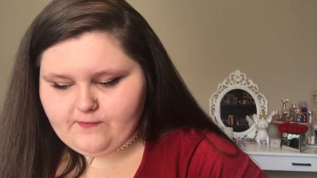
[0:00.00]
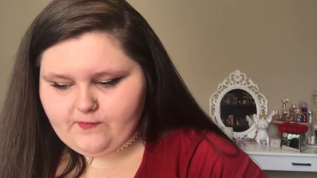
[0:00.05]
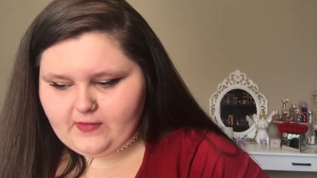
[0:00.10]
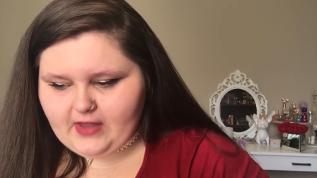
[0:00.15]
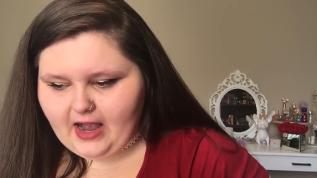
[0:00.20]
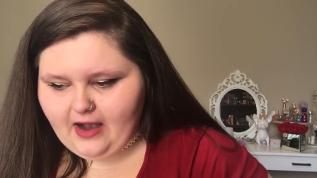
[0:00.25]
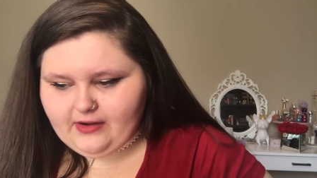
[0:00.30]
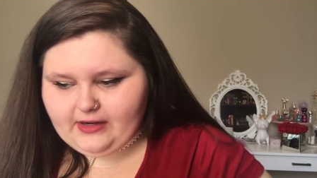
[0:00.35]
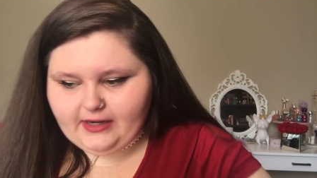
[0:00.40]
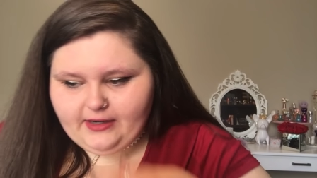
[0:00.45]

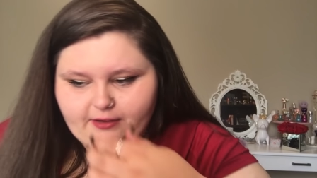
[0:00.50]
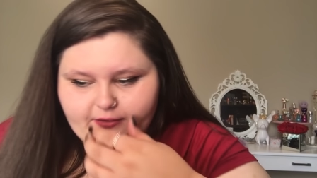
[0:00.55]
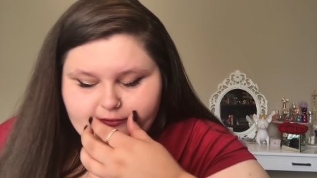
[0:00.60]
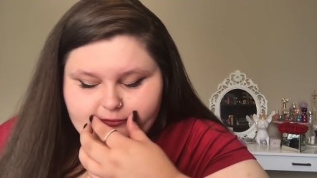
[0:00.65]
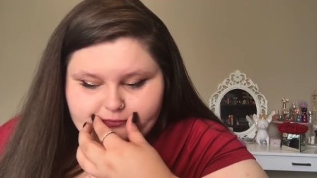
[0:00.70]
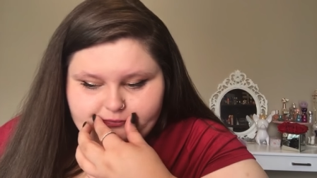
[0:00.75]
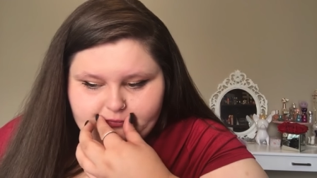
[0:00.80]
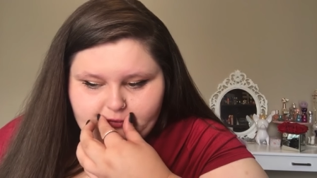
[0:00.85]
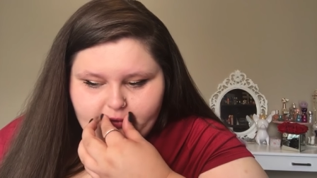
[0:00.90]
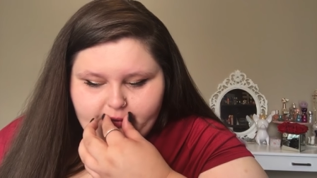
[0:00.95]
how'd I know?
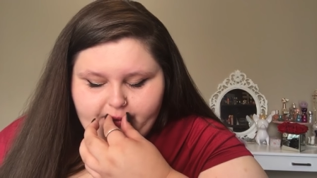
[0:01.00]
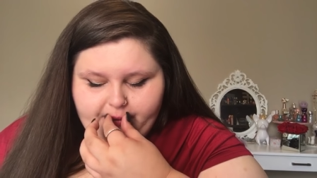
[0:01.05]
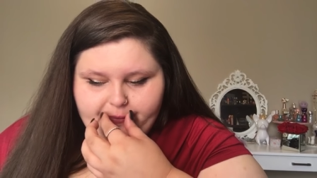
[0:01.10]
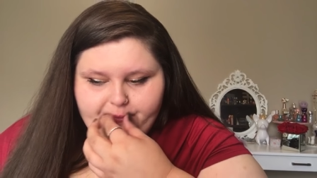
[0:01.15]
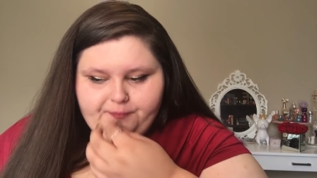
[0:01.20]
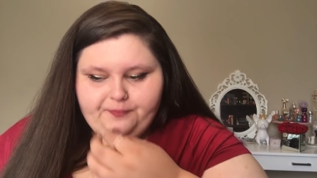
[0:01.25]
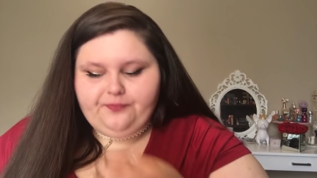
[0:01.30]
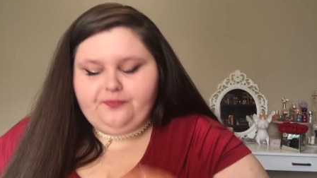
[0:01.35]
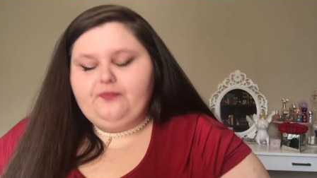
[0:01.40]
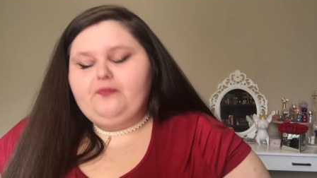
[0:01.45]
Okay.
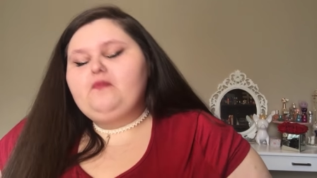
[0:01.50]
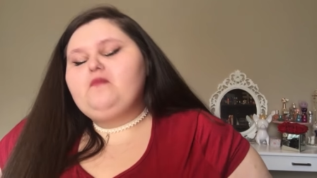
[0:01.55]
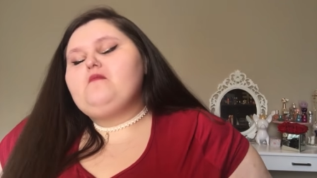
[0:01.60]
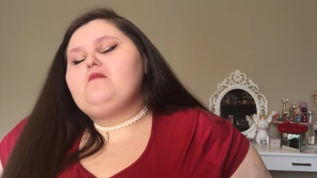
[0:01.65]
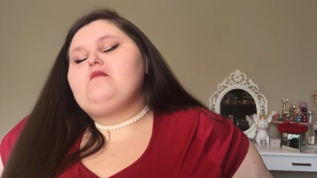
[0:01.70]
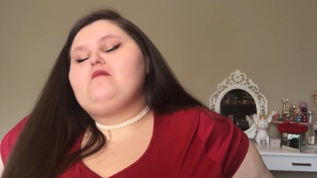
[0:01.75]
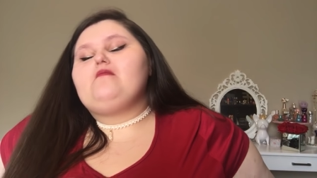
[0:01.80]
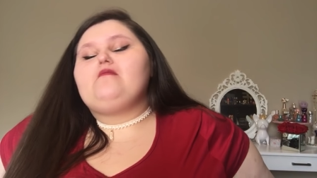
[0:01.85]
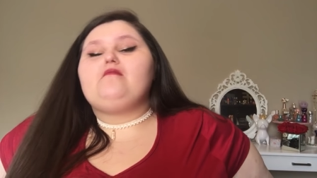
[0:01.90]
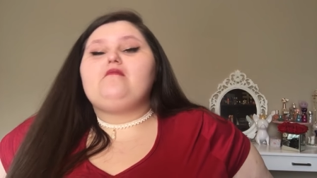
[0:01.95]

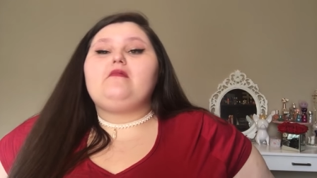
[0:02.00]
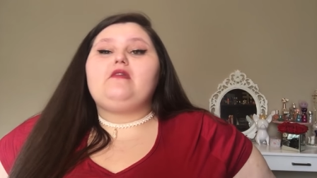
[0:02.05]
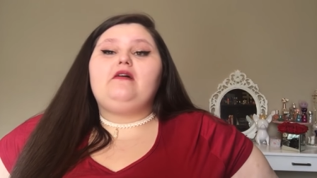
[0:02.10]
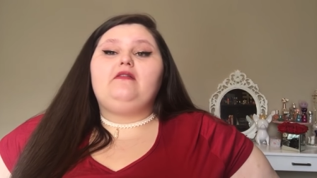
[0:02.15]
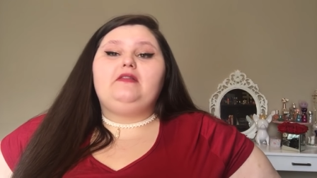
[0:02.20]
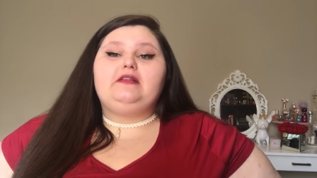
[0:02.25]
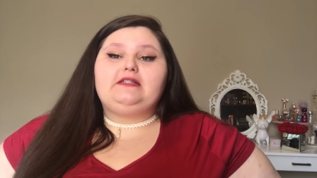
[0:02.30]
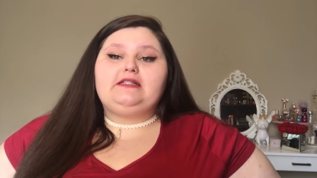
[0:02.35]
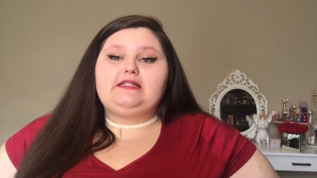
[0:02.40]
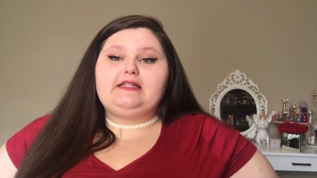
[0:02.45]

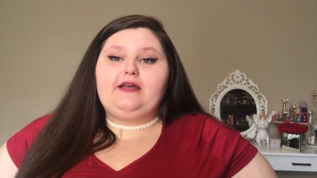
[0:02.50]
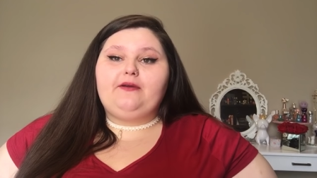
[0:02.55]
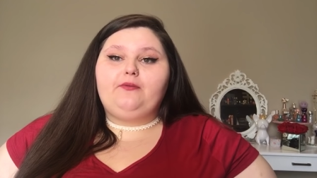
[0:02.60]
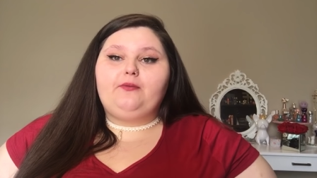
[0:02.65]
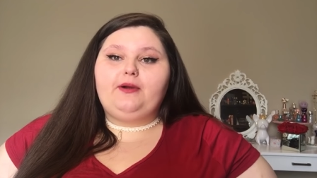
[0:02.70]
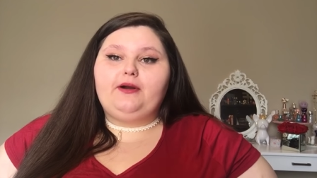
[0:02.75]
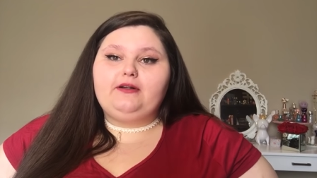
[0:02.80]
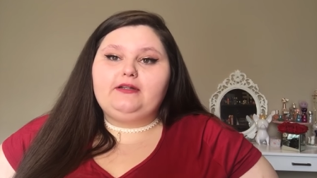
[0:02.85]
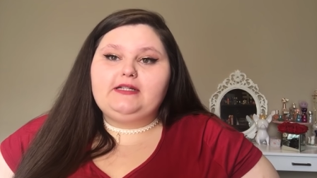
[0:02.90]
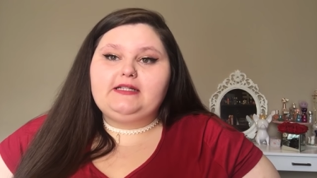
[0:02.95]
This is getting
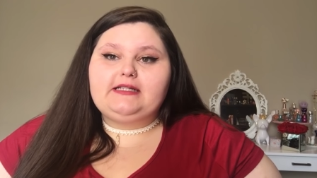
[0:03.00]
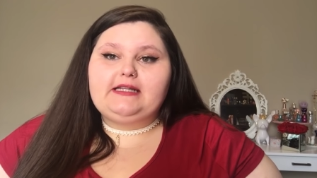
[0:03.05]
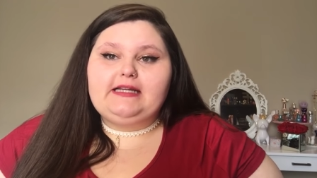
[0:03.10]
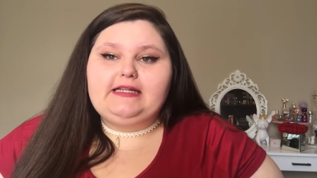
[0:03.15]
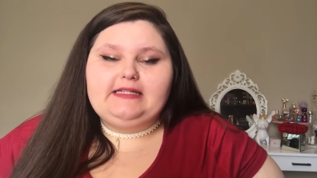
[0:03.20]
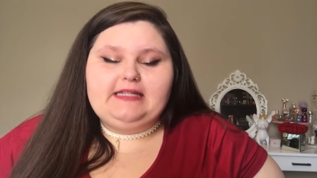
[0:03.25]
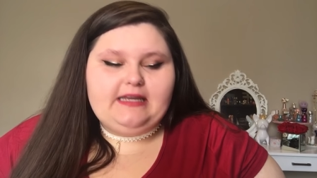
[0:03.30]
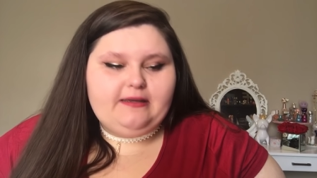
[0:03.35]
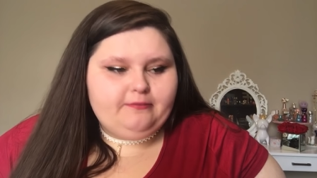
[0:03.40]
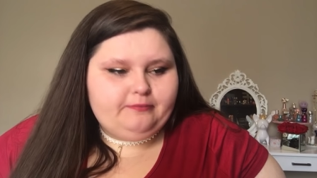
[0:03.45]
real. This is getting
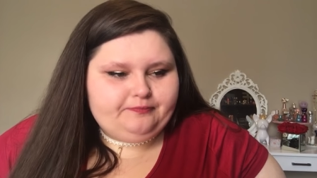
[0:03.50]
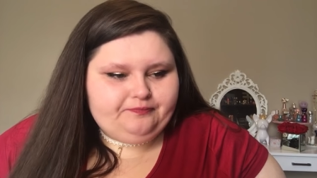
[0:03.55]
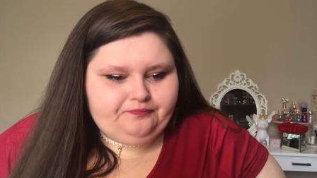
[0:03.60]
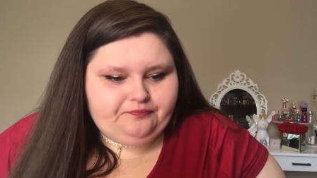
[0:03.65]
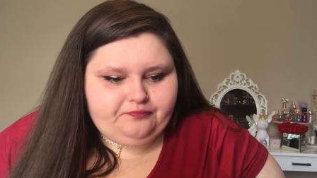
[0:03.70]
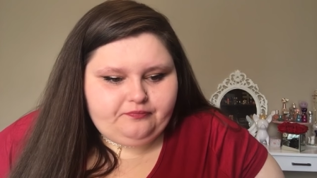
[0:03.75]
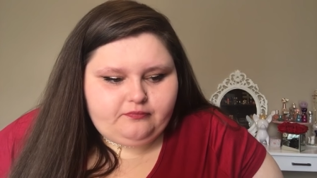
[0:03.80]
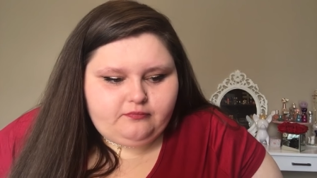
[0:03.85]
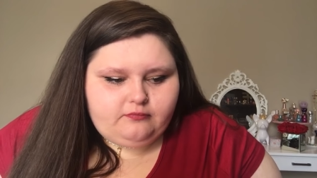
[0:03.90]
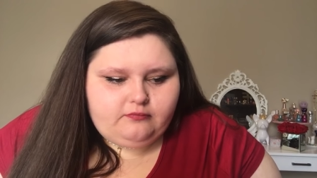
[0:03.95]
deep.
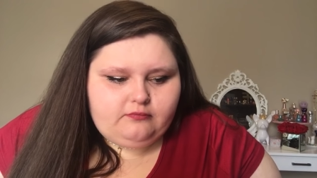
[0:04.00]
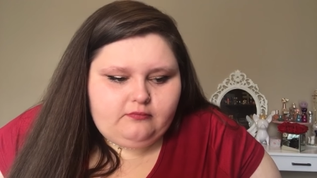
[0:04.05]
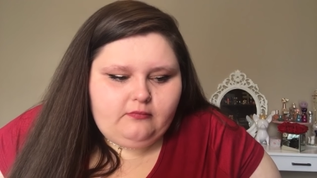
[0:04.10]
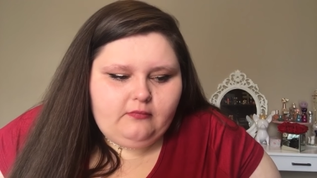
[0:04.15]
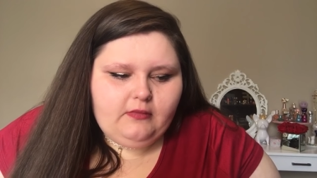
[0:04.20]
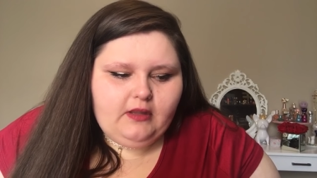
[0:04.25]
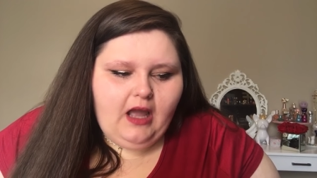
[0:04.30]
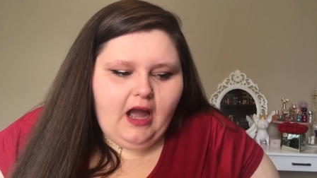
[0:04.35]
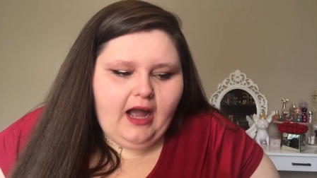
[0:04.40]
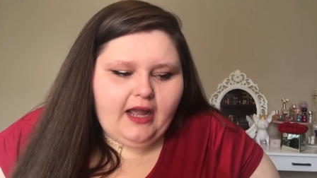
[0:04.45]

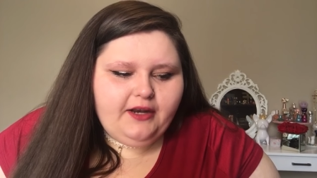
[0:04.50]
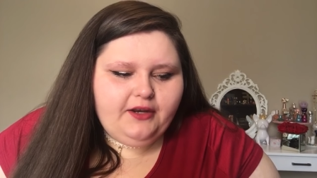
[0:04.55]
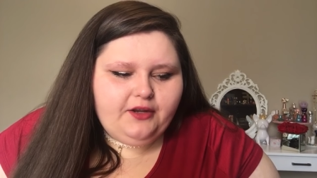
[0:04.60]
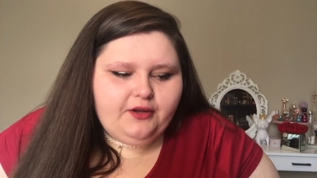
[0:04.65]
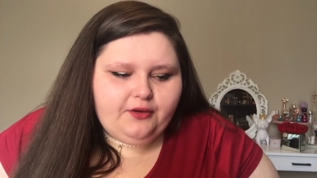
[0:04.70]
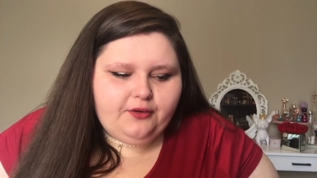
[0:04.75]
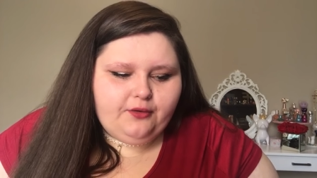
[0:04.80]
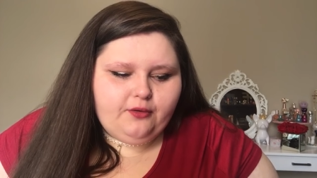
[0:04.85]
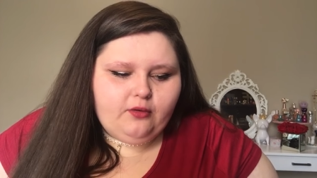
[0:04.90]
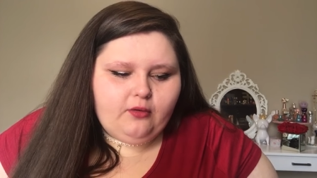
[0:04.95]
I
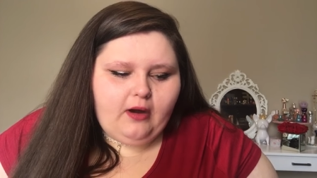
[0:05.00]
knew